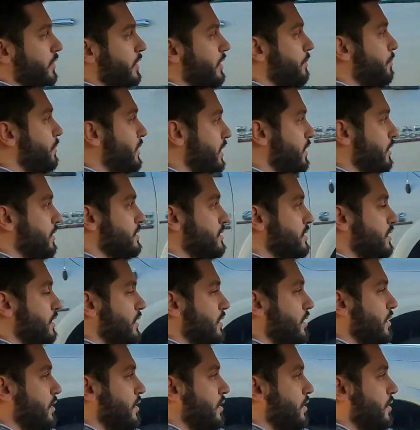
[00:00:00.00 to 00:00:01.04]
because
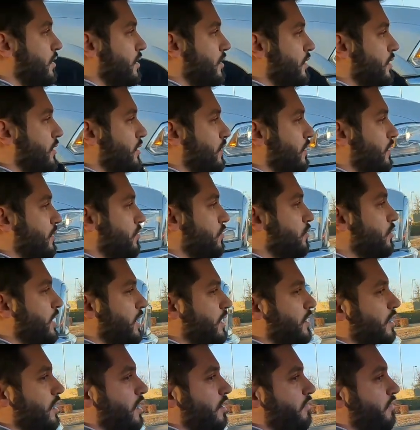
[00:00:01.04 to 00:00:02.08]
you
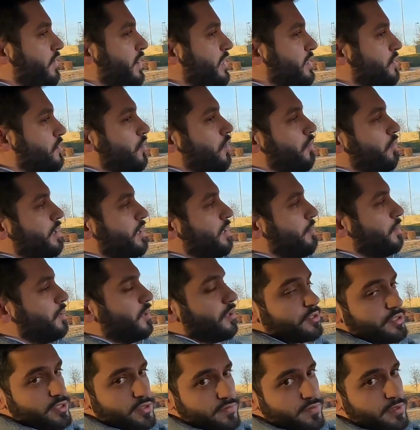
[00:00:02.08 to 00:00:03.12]
cannot find OEM
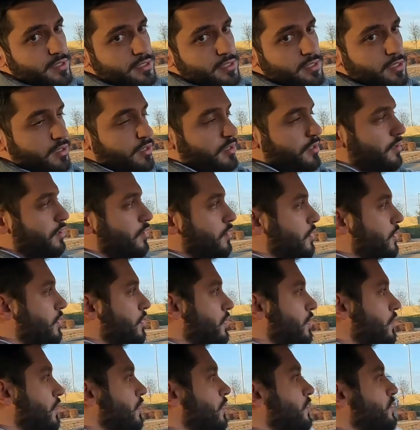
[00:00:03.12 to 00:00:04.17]
clutches for this car,
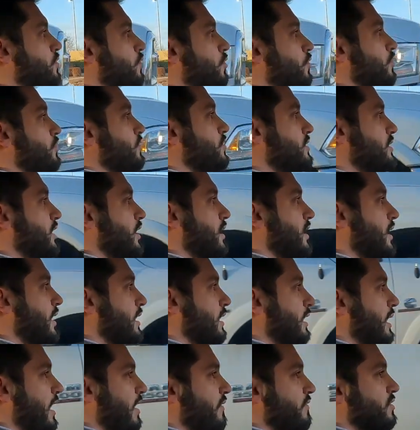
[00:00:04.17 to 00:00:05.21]
so you're stuck
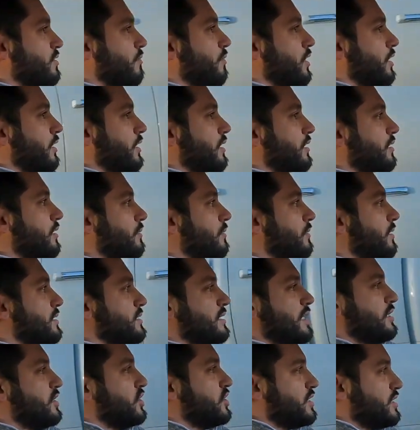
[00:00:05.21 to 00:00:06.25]
getting aftermarket because
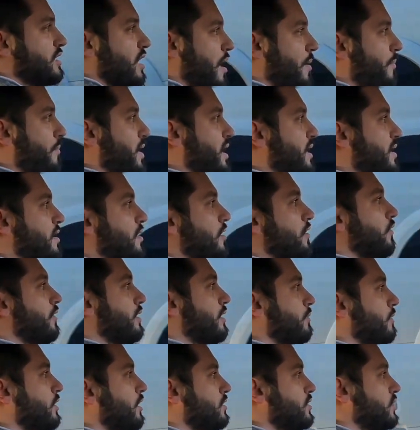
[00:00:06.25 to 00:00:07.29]
they just stopped making
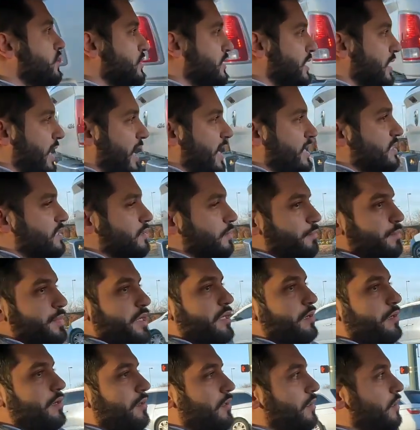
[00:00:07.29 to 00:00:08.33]
OEM clutches. It had some
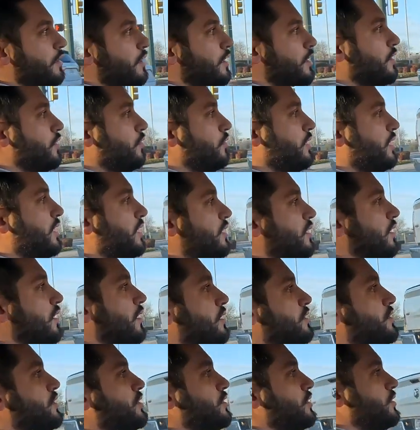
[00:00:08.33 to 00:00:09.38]
bigger, unique
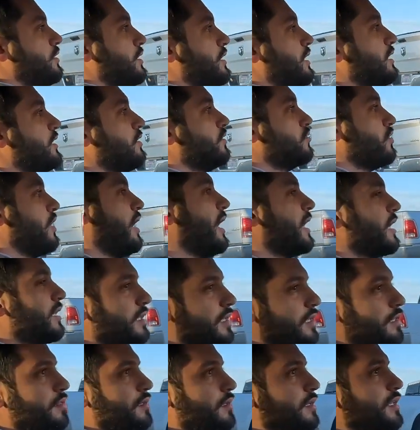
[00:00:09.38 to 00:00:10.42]
clutch. You can try an
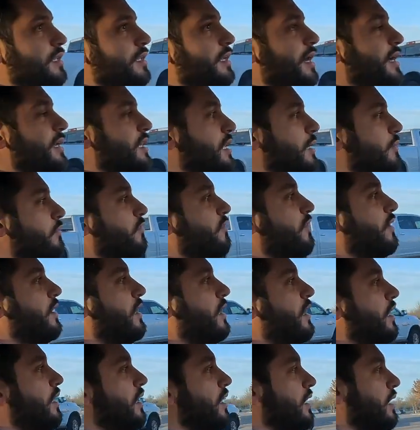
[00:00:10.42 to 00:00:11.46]
E39
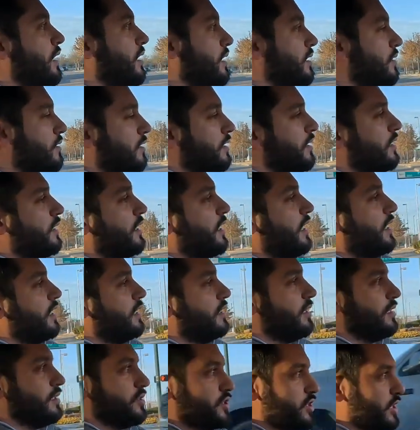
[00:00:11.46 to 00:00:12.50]

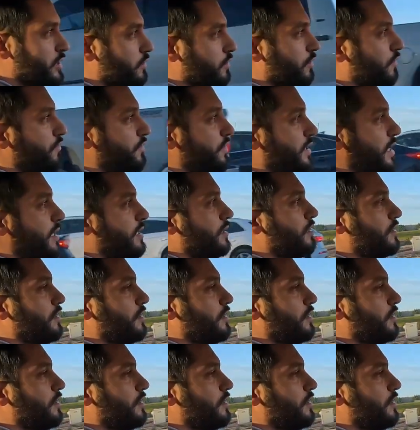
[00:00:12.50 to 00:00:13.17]
E39 general V8